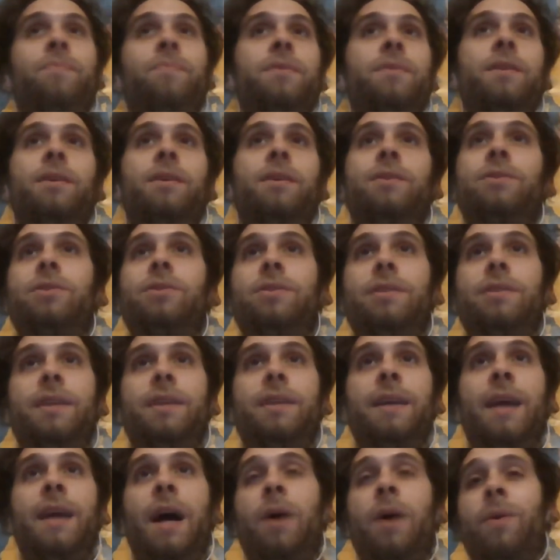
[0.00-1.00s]
don't you
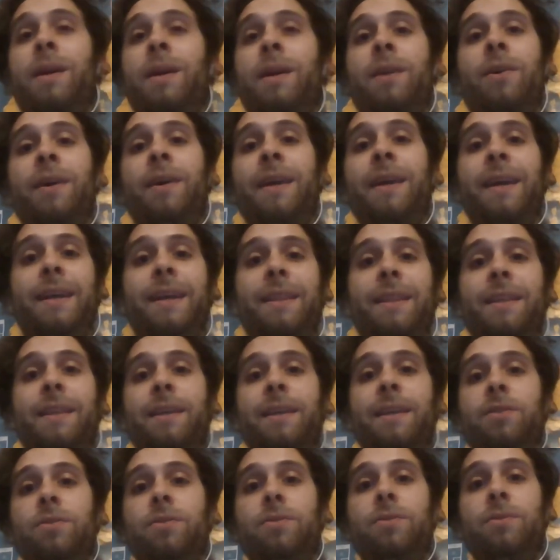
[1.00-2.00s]
see how annoying it
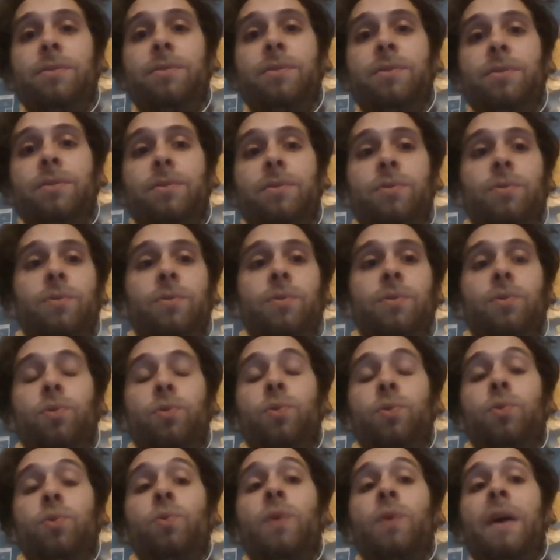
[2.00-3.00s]
is to
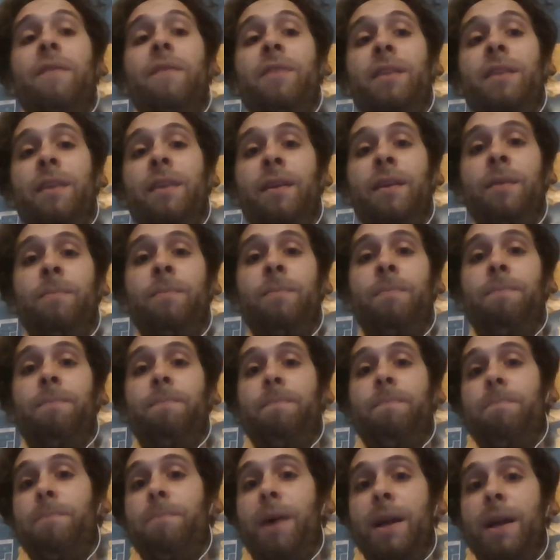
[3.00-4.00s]
do everything
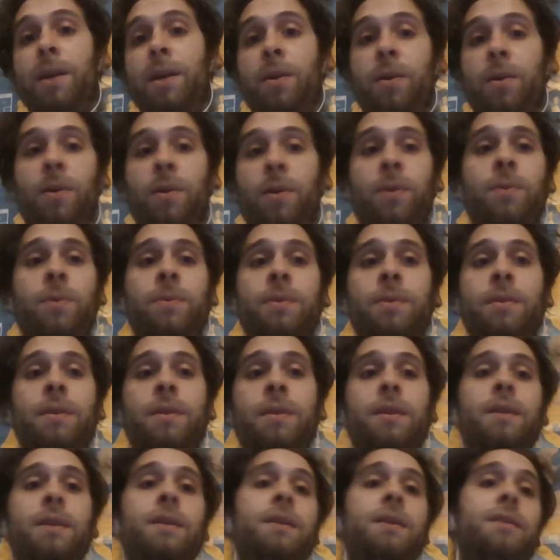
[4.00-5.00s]
by your own?
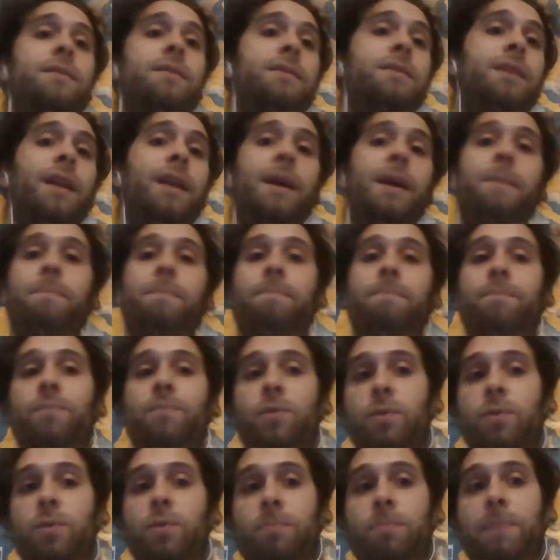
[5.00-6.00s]
So like,
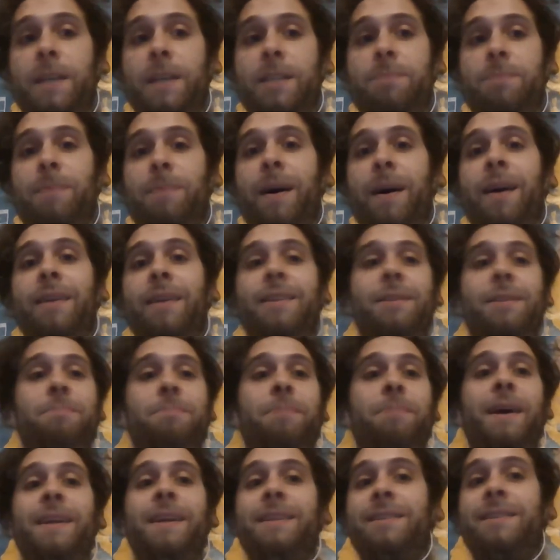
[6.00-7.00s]
be smart,
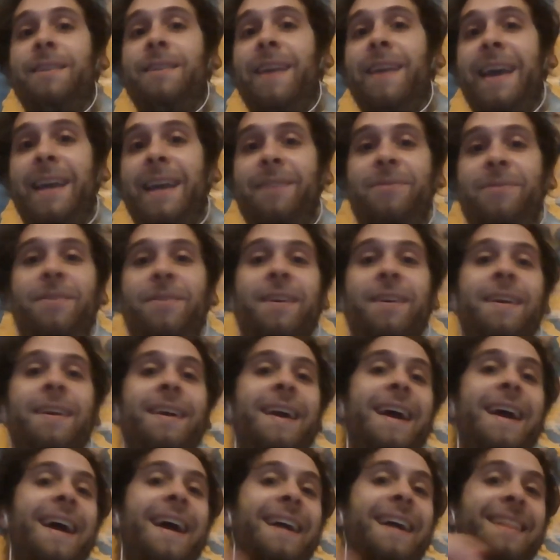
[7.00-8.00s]
buy a slave.
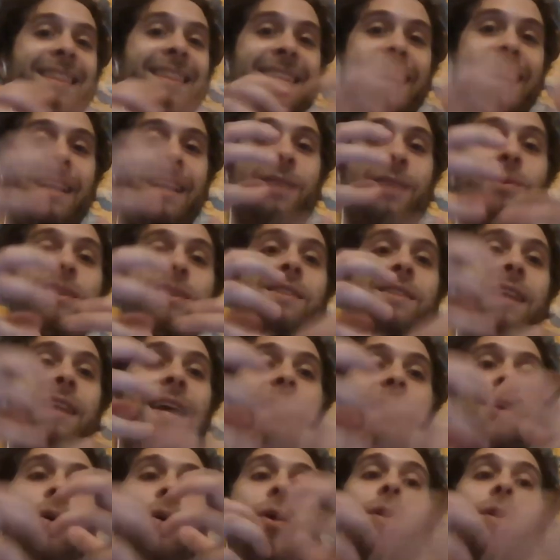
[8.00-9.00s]
And it was
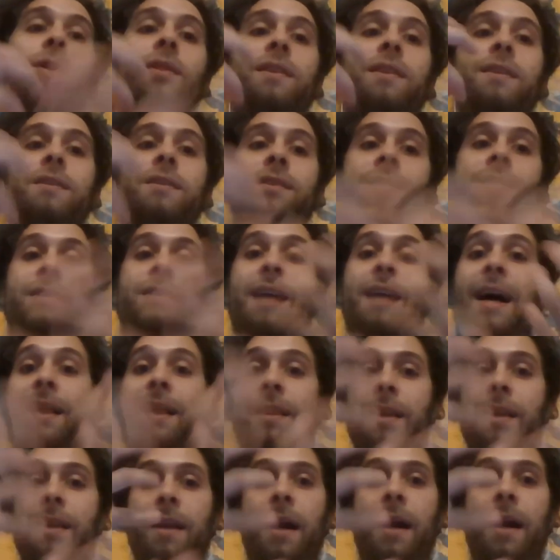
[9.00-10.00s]
like all this
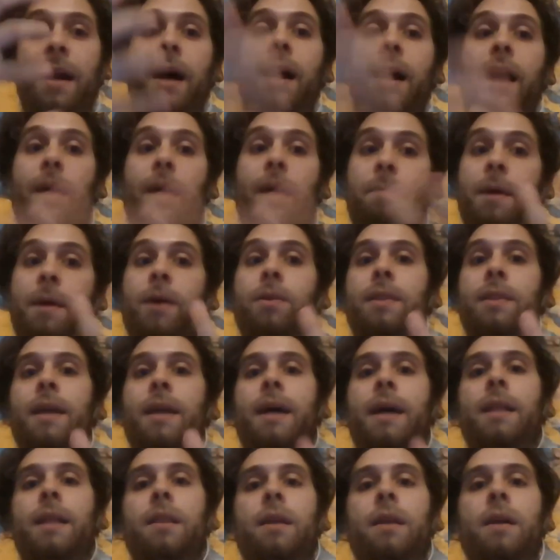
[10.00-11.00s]
satire about
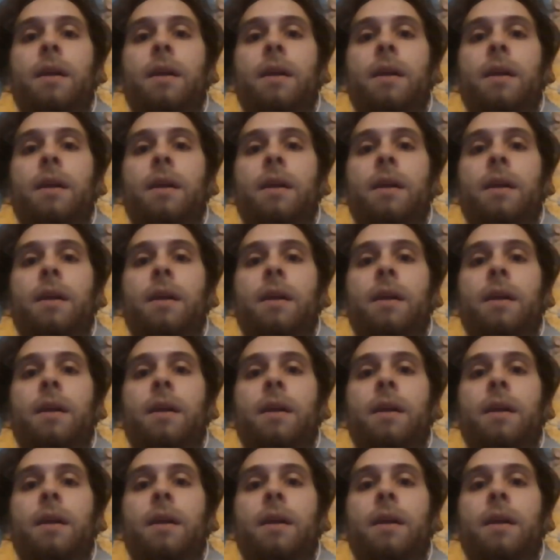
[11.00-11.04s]
that.